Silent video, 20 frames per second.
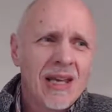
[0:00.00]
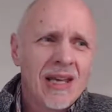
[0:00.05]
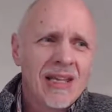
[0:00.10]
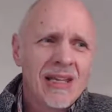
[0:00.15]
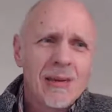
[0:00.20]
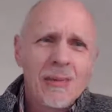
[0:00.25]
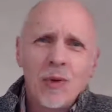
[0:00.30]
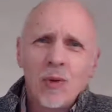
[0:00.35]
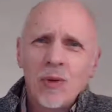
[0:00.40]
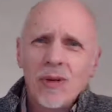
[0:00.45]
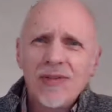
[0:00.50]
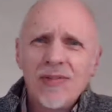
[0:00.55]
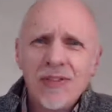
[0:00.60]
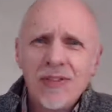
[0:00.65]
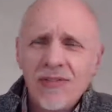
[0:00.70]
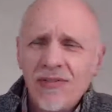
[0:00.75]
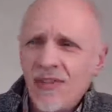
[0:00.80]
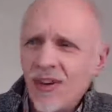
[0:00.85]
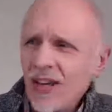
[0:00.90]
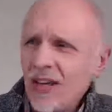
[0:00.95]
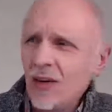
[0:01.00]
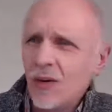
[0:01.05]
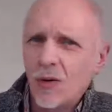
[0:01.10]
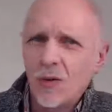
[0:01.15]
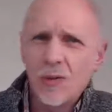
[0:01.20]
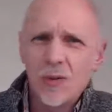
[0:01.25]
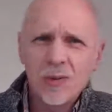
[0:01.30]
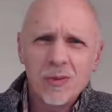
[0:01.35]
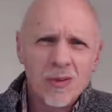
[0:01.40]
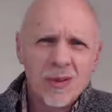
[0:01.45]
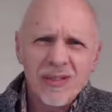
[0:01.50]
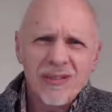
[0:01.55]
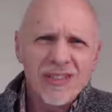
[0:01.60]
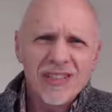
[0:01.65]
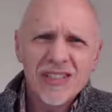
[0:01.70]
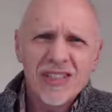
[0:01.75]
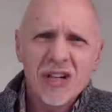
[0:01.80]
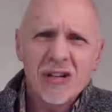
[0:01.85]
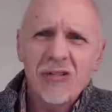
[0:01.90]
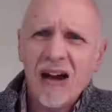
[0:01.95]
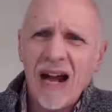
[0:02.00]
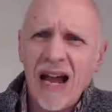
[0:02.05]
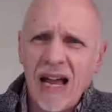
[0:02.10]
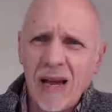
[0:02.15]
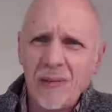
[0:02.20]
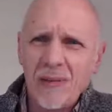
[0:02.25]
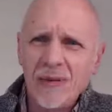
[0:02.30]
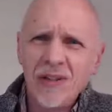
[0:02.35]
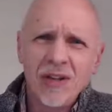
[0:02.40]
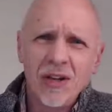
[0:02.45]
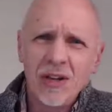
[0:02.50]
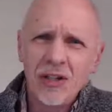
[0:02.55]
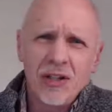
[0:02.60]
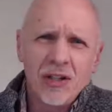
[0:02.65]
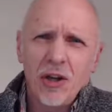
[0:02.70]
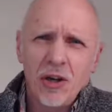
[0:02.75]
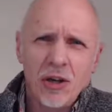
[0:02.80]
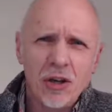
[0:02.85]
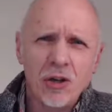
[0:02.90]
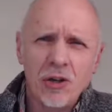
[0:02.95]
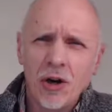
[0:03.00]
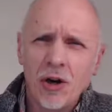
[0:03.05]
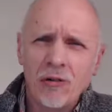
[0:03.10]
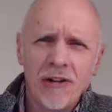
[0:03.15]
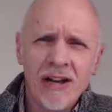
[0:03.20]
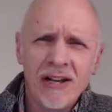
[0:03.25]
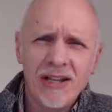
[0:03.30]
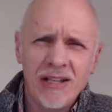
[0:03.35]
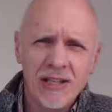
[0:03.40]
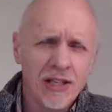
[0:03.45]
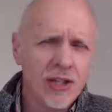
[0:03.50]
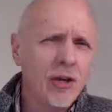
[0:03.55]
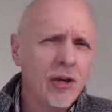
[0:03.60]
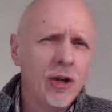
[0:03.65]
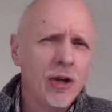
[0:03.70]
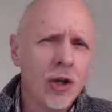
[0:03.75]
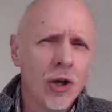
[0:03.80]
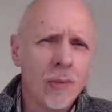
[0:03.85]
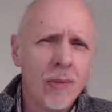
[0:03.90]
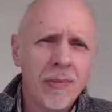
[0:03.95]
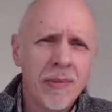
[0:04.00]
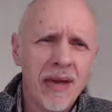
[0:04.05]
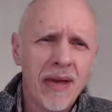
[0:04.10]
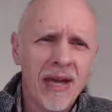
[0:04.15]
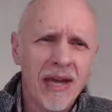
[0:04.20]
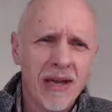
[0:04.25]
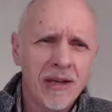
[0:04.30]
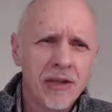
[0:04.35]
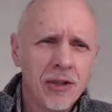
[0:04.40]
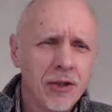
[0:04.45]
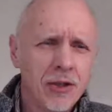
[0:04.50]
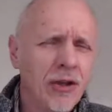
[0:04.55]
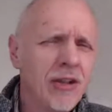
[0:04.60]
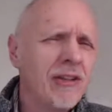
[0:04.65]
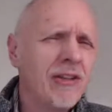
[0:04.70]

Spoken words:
yeah, but what if you fail? What if it's crap? you're not ready. You're not prepared. You